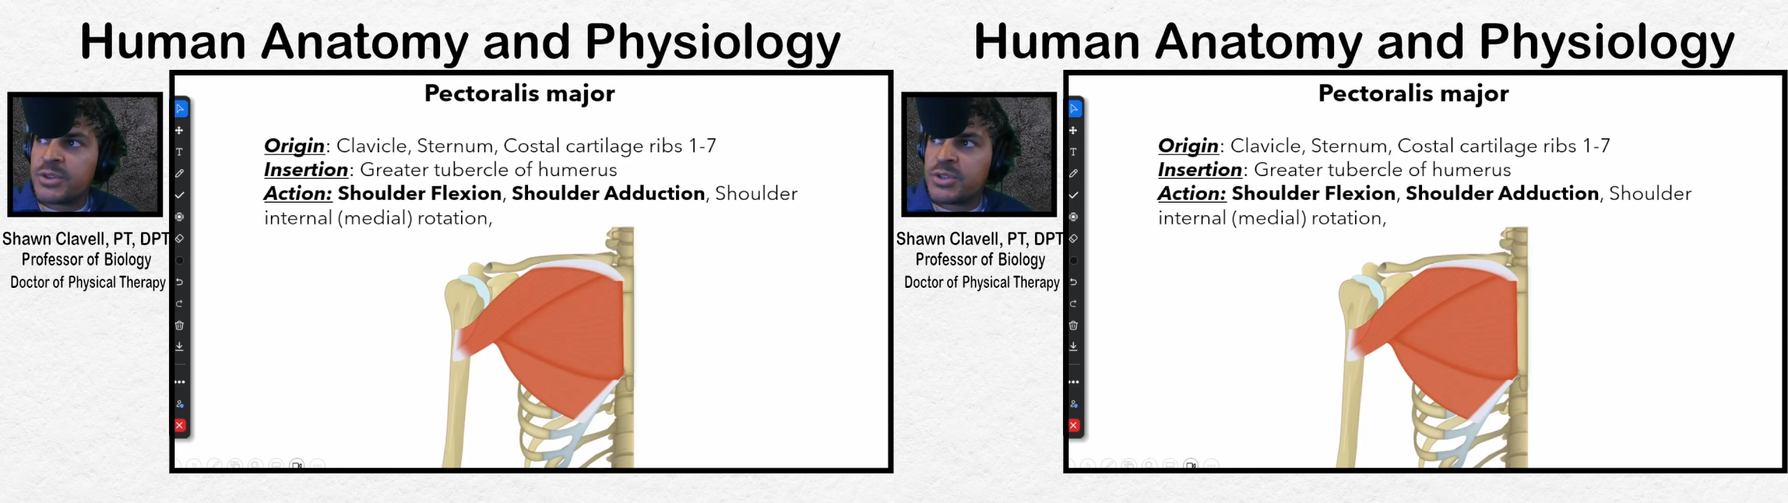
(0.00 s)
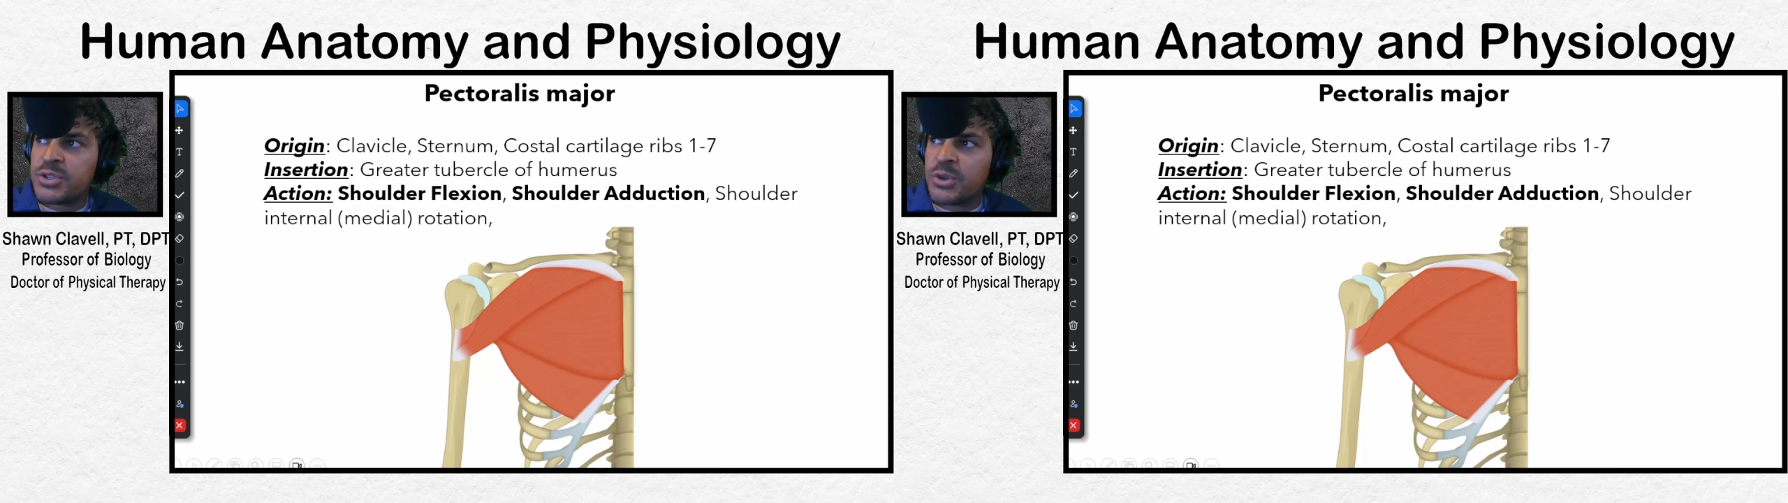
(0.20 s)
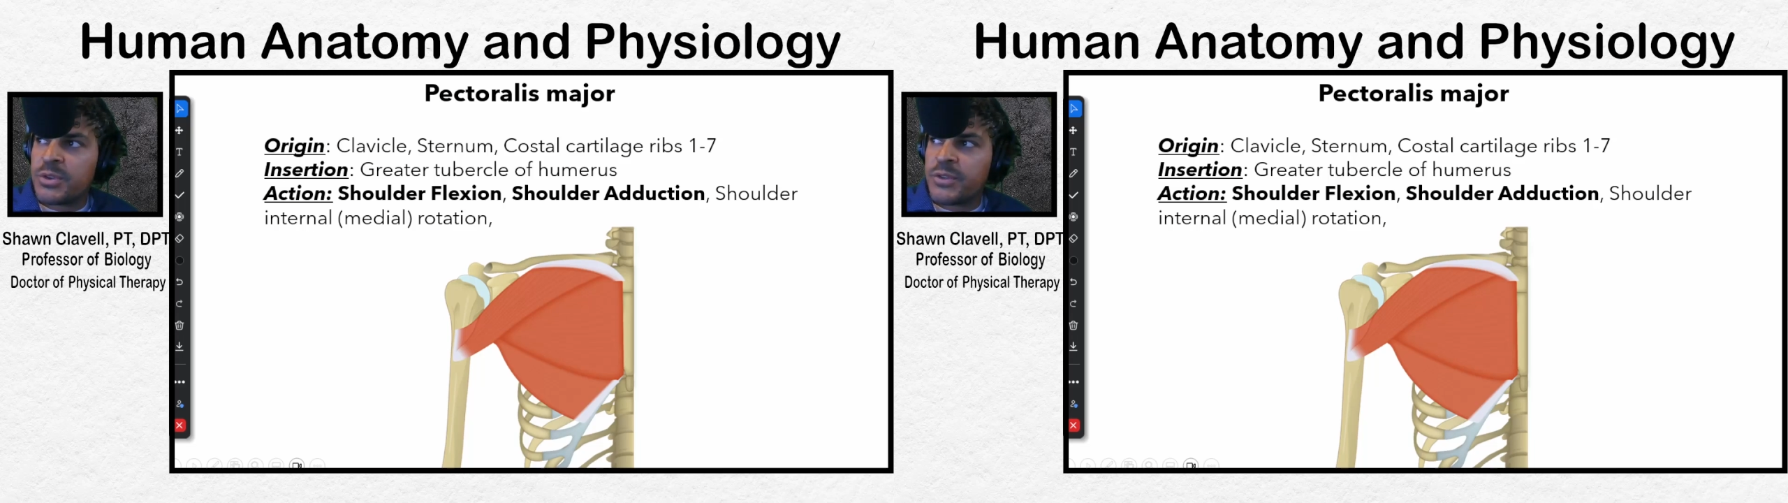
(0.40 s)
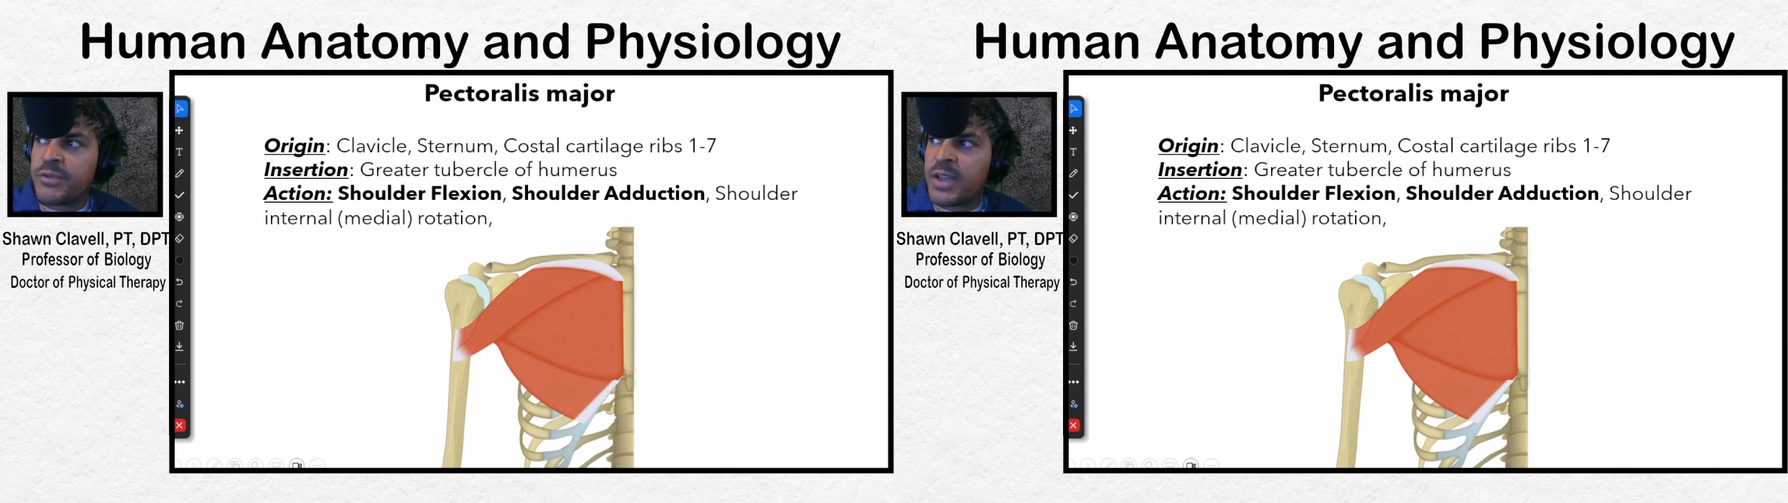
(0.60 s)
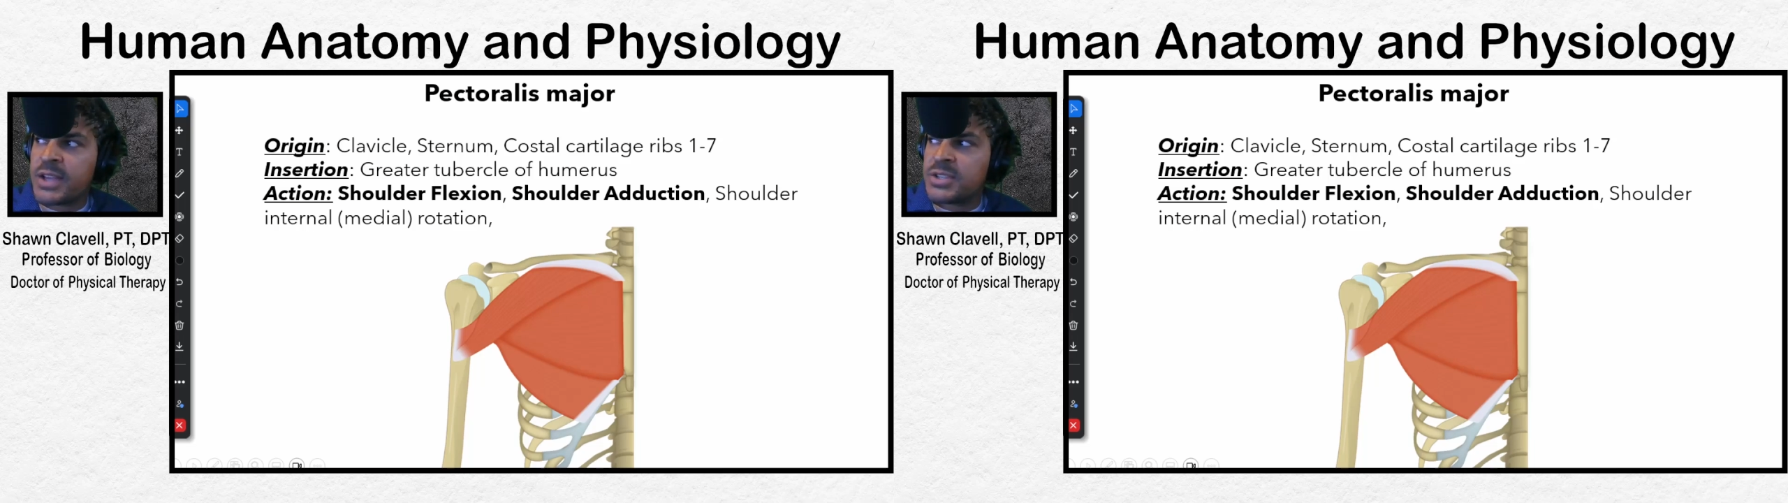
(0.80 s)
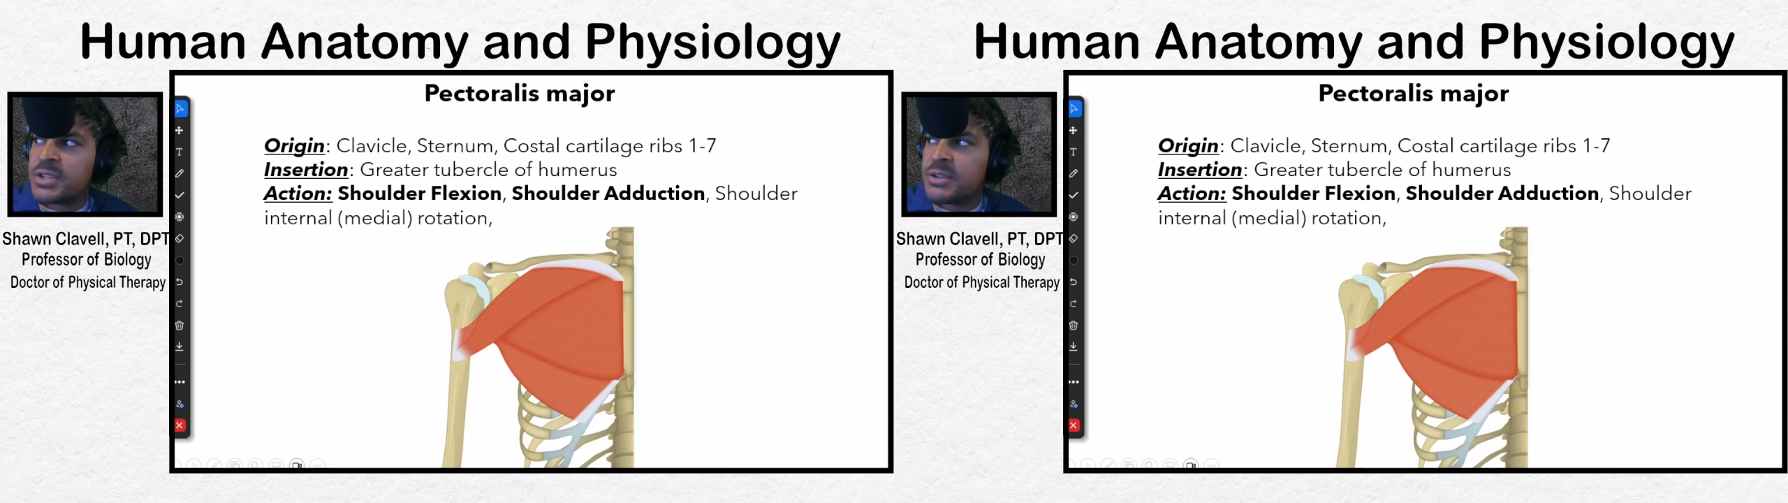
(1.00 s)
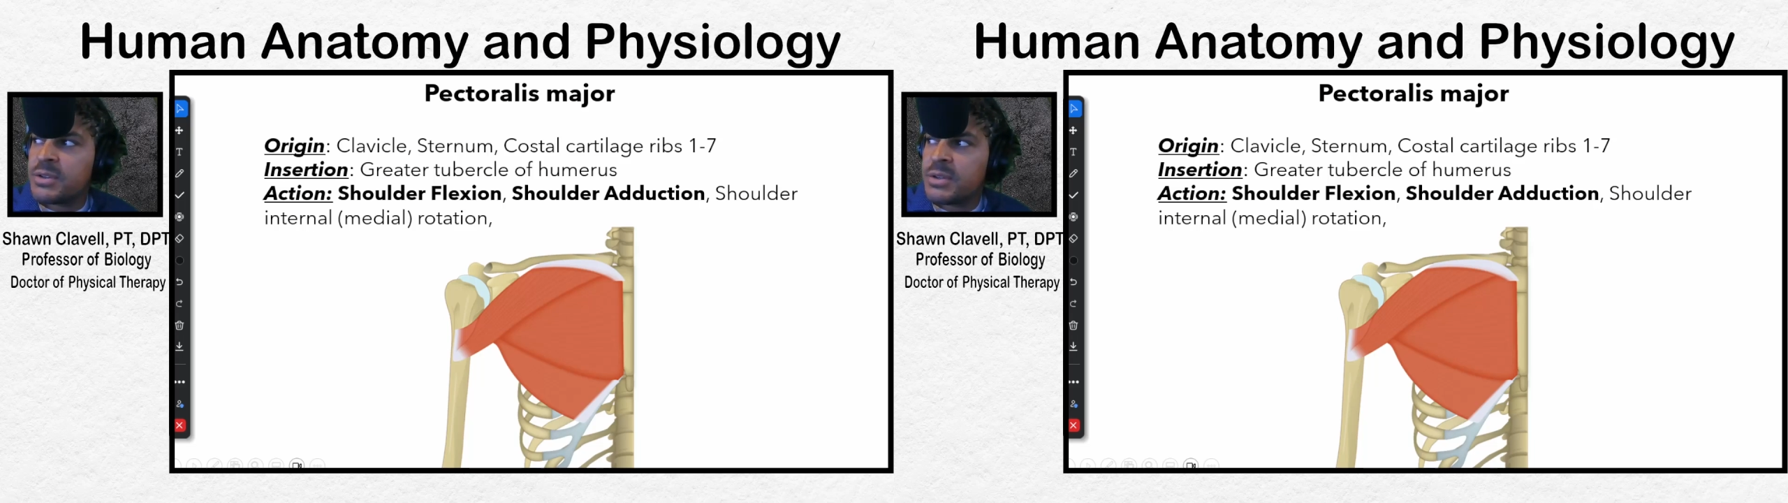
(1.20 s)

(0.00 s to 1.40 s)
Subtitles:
shoulder flexion,